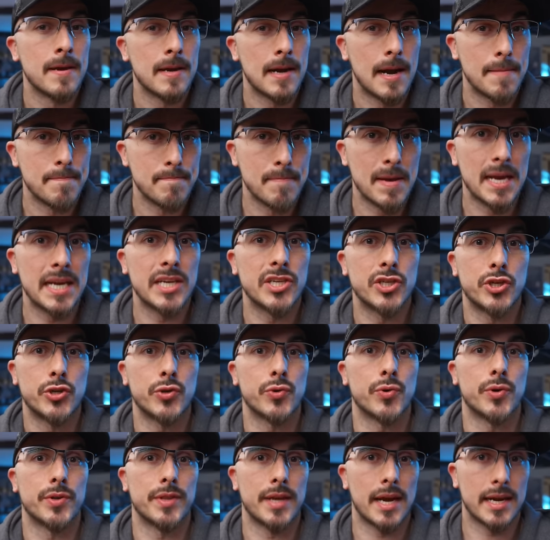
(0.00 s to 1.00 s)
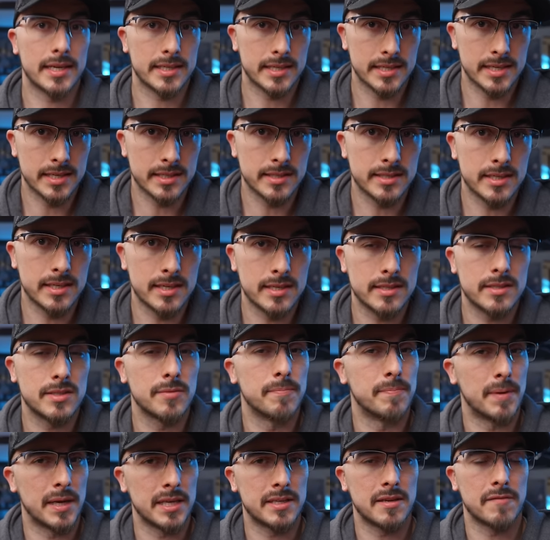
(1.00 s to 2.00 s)
I made sure that I connected it to
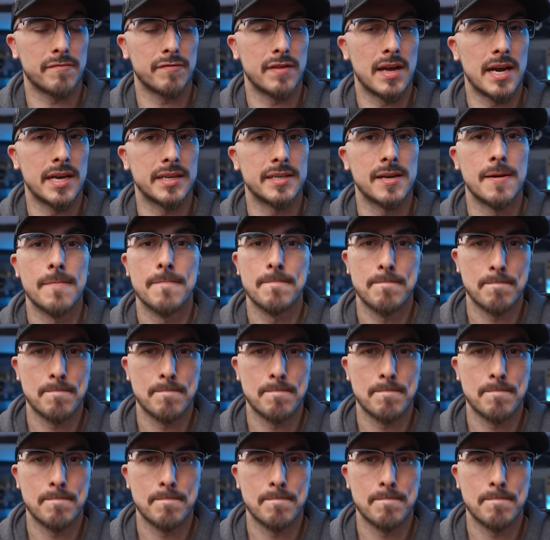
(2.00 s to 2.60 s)
Betaflight,